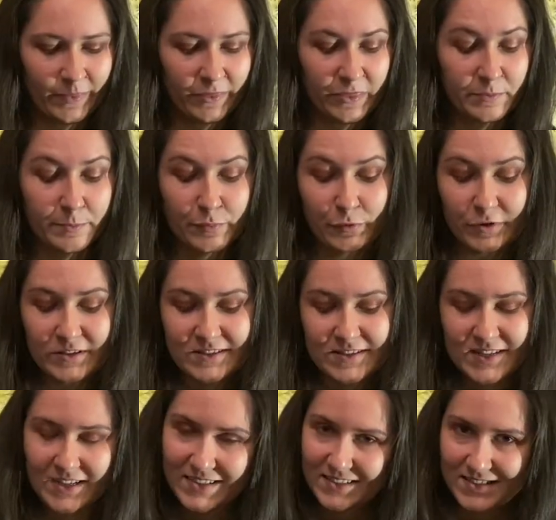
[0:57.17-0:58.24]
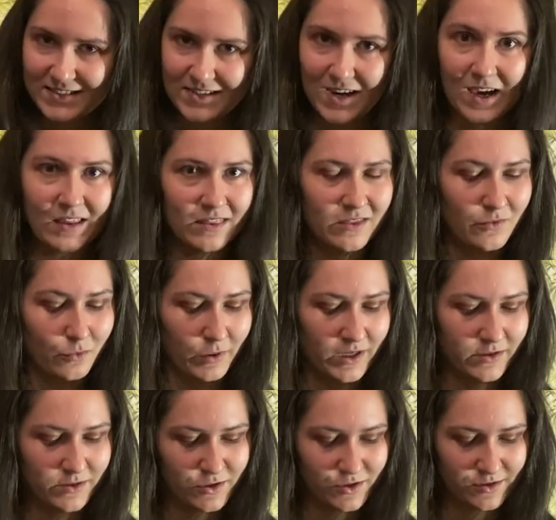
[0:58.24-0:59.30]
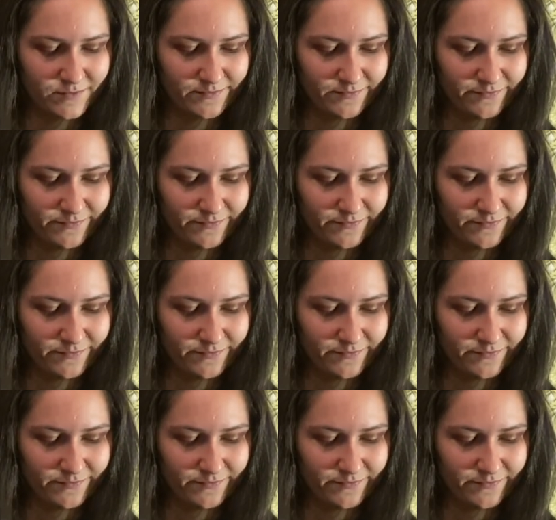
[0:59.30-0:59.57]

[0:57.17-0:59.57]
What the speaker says: The Princess and the Witch.